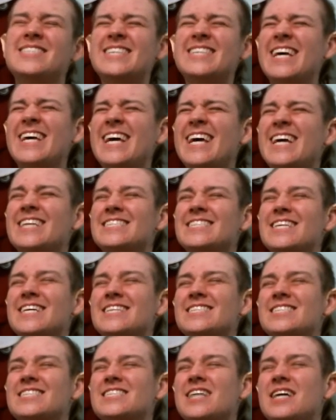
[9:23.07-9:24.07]

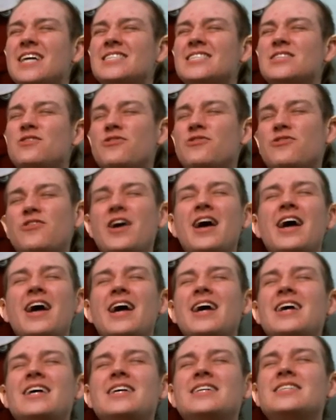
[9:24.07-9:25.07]
isn't just a
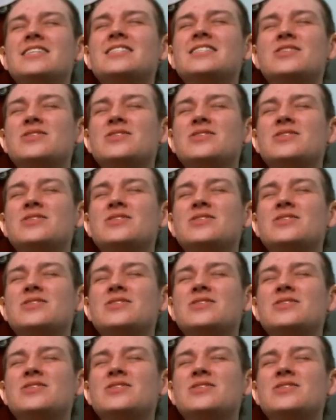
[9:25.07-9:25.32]
phase.